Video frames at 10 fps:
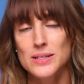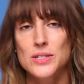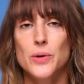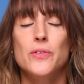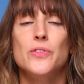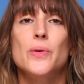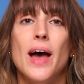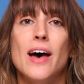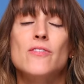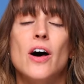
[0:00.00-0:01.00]
So if you
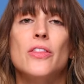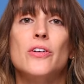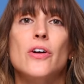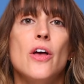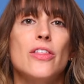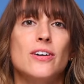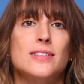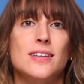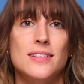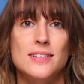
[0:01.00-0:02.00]
have other
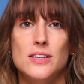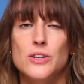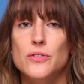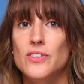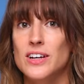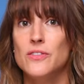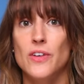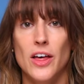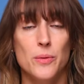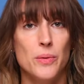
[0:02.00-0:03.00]
thoughts on this that you find
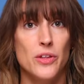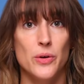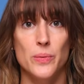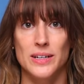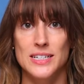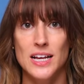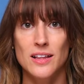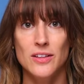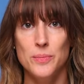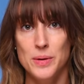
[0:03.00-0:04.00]
valuable that you want to tell other